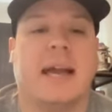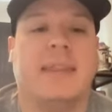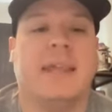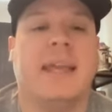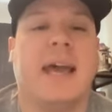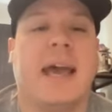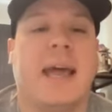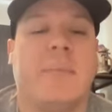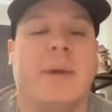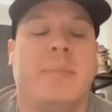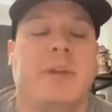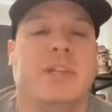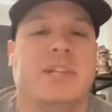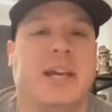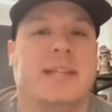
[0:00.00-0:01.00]
I think I had
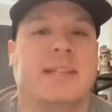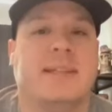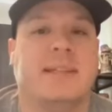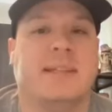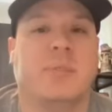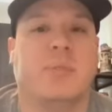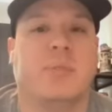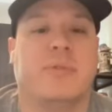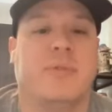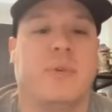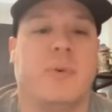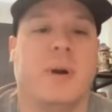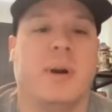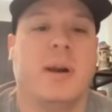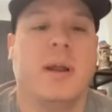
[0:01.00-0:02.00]
maybe Jace as number
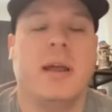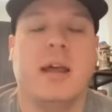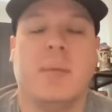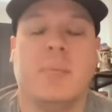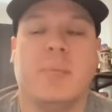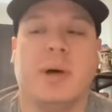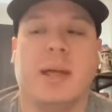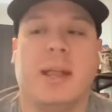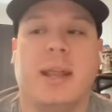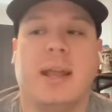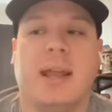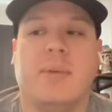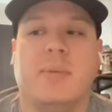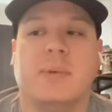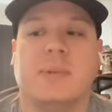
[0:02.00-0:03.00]
4, but
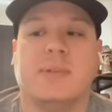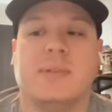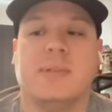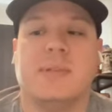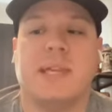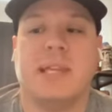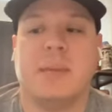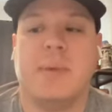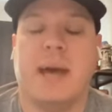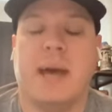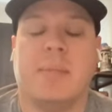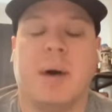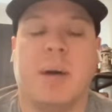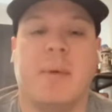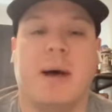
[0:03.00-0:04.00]
it was sitting in the
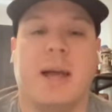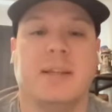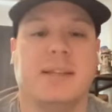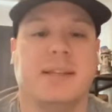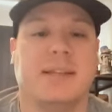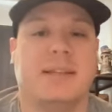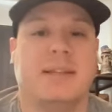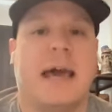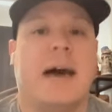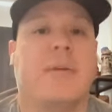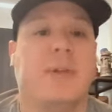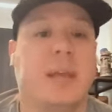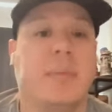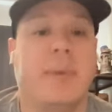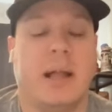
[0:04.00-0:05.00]
back of my mind just how
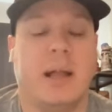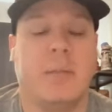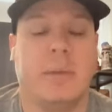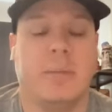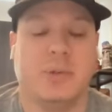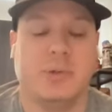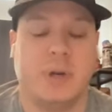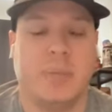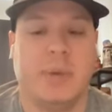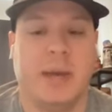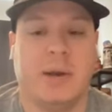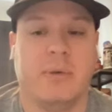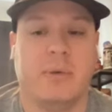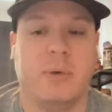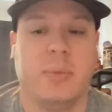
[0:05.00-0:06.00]
deep Alabama's running
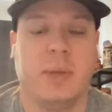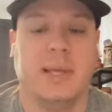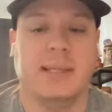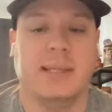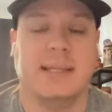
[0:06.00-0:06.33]
back room is.